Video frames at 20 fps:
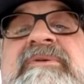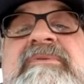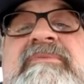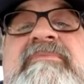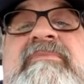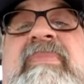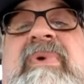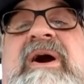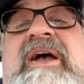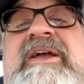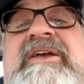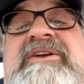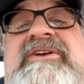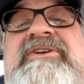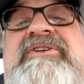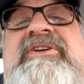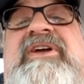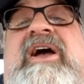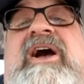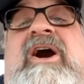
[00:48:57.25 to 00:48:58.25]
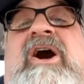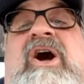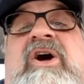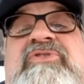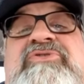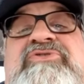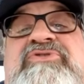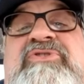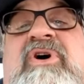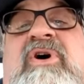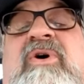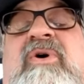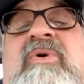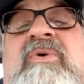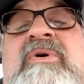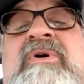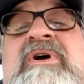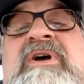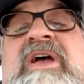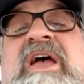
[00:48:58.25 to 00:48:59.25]
Mike, also,
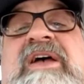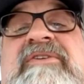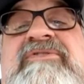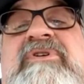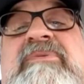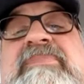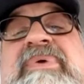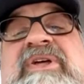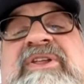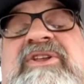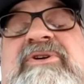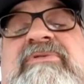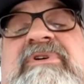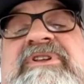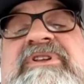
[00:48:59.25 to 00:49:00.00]
have you been to a